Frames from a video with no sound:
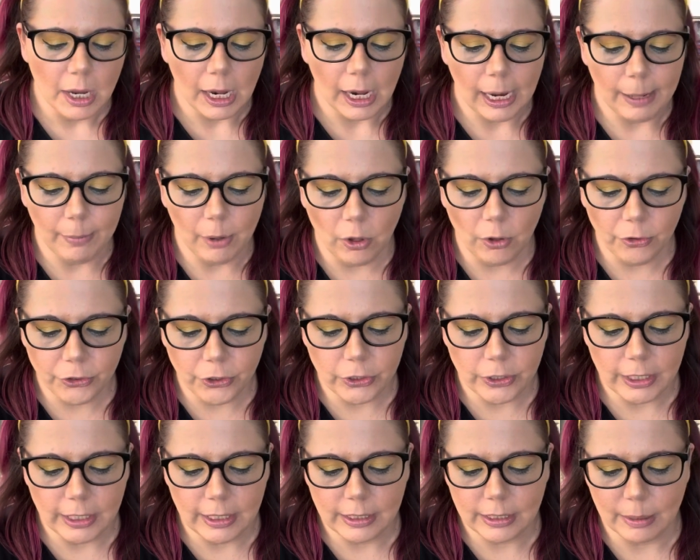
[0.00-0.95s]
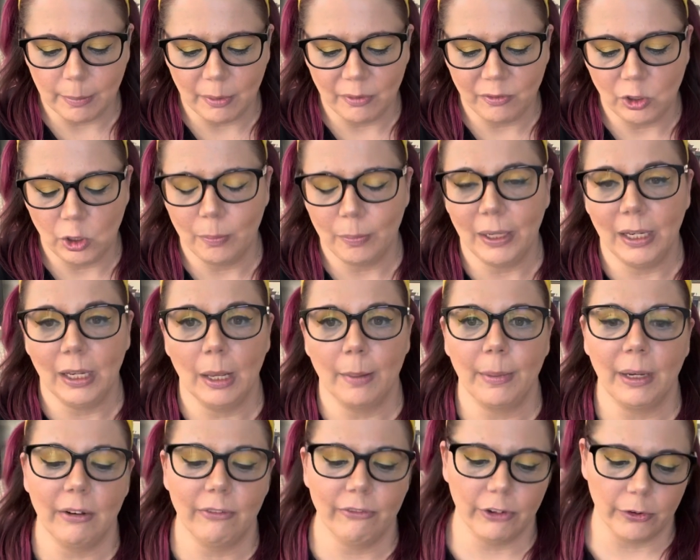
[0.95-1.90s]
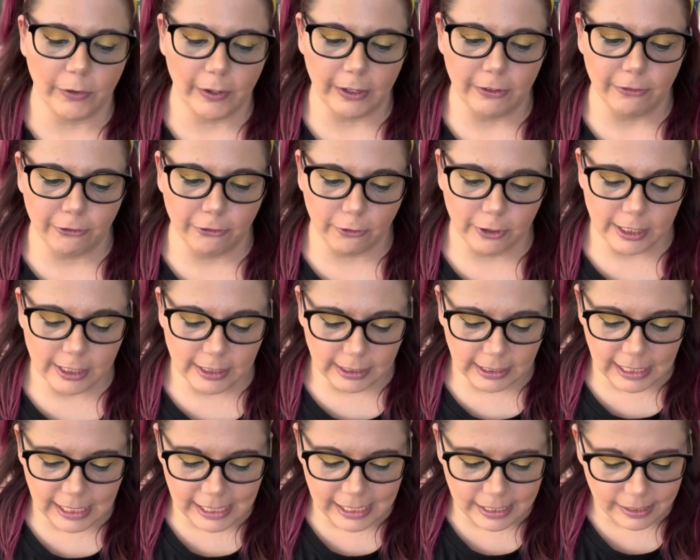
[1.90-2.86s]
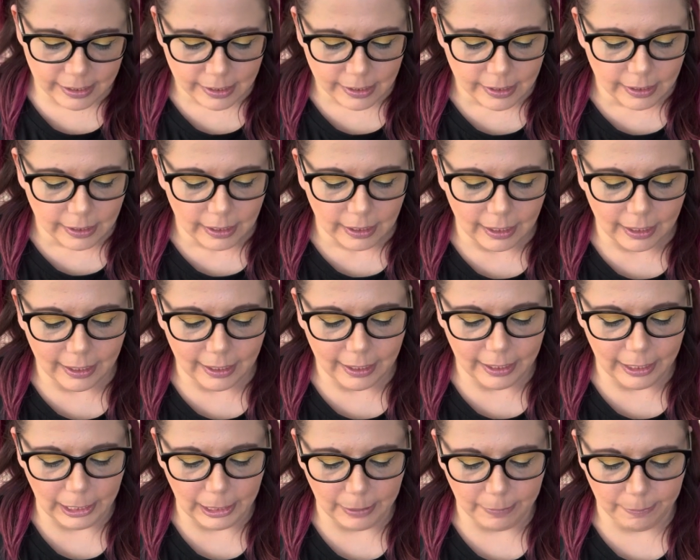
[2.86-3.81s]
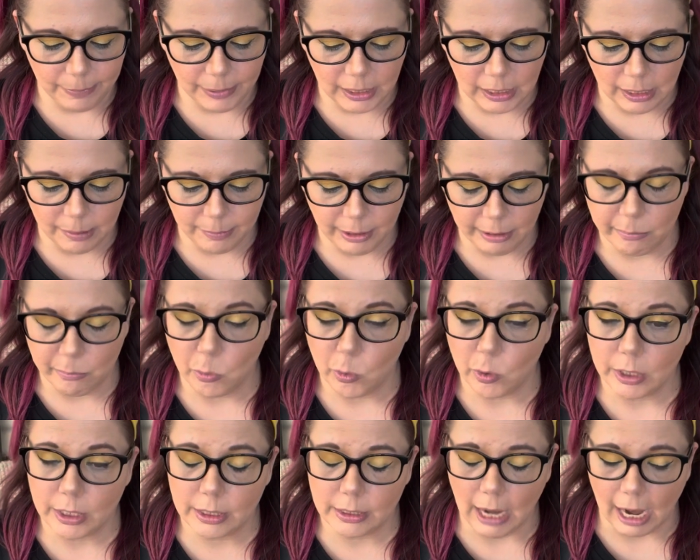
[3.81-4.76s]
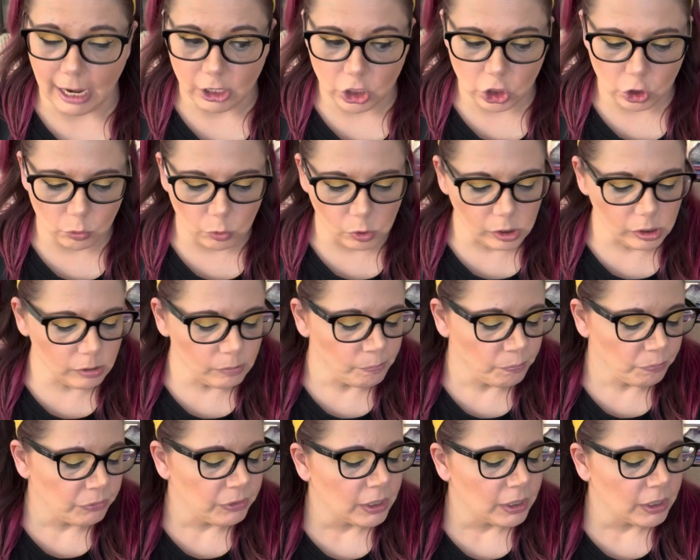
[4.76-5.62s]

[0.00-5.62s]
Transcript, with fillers: I'm also seeing some of you becoming very frisky, uh, becoming more sexual.